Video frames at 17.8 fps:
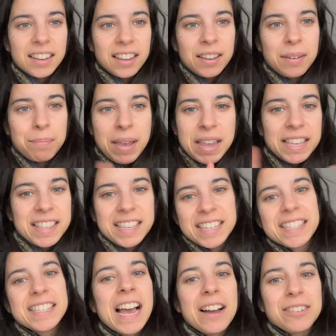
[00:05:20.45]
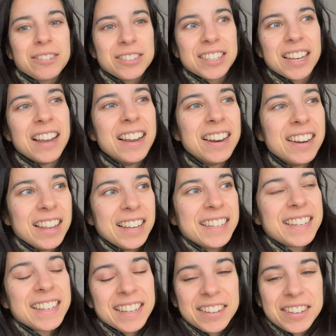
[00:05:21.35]
make this sound
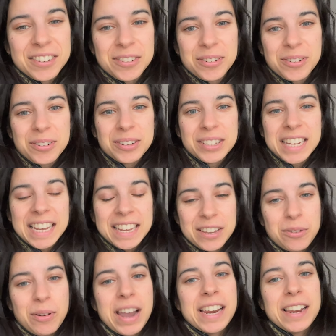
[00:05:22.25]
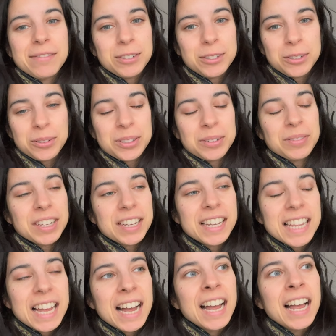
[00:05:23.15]
like you're taking your A-level or something
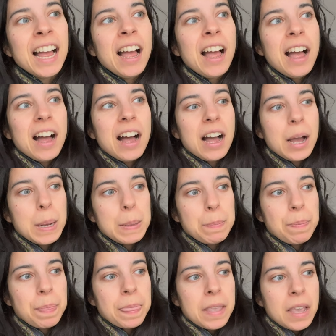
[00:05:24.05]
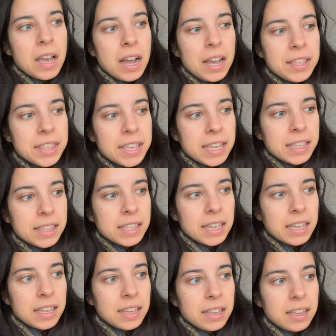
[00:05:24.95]
like that, I think
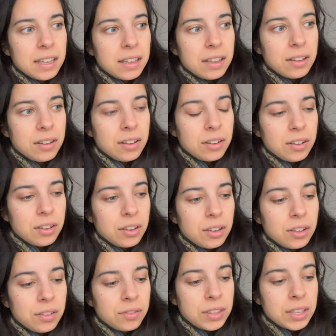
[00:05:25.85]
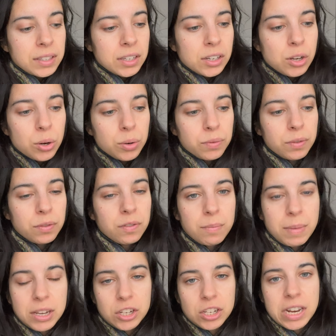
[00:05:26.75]
that there's a lot of
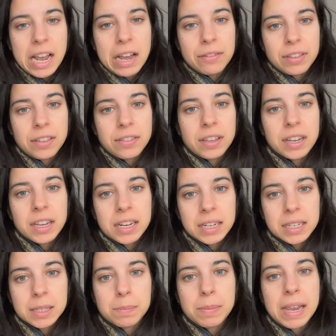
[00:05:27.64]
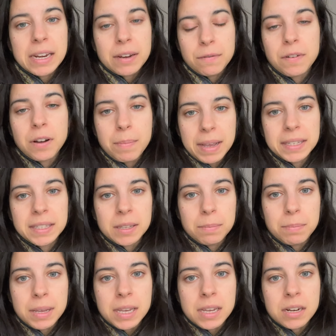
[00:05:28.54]
information out there that can explain it far better
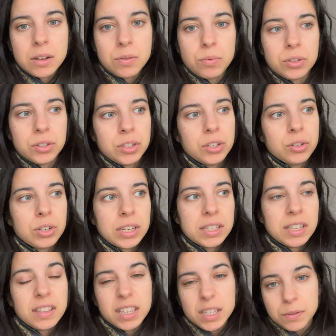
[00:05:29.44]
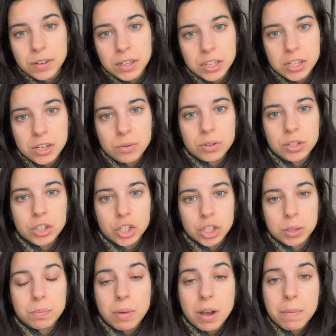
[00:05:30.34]
than me, and I want to stress that this video is
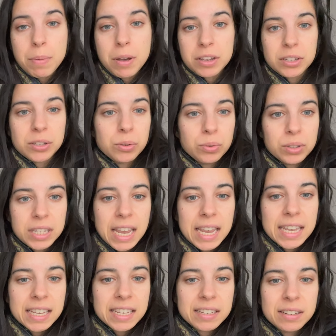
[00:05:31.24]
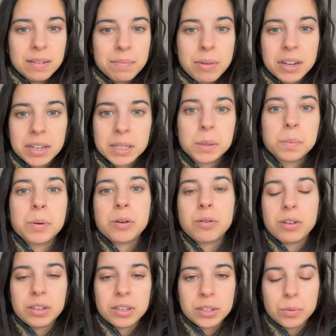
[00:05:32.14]
just my personal take and my
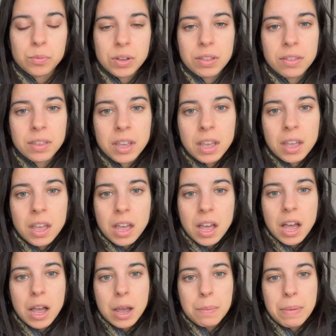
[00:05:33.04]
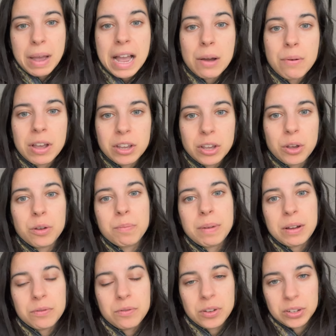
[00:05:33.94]
experience with how I go
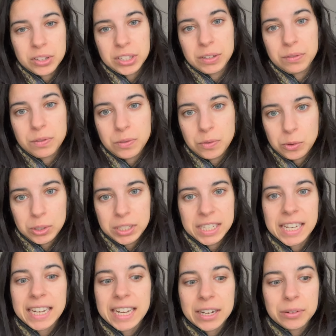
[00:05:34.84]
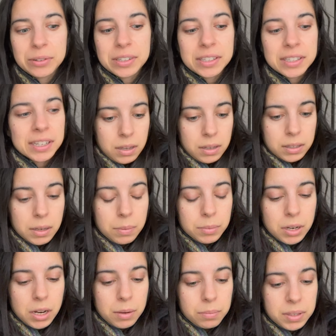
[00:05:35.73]
about fasting for 48 hours.
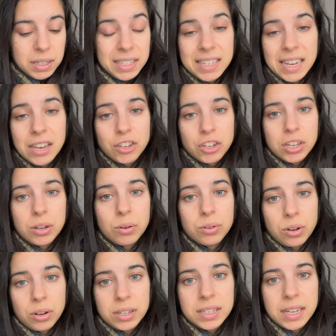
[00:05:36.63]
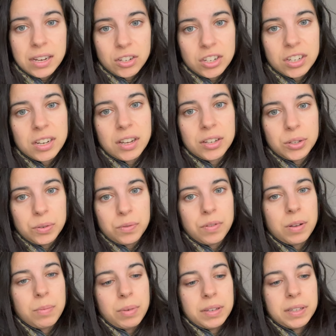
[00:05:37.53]
Sometimes, intentionally or not intentionally, I do
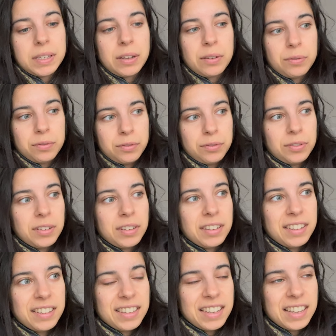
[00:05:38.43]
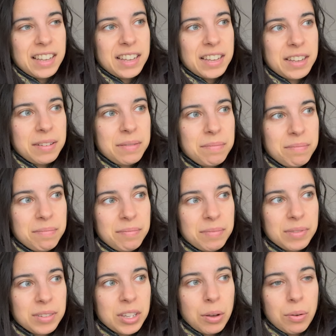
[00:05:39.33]
find myself
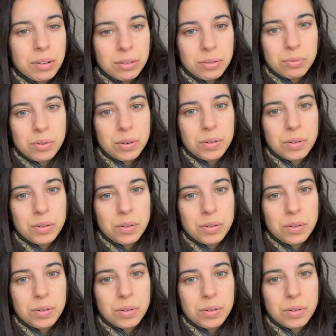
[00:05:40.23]
going through a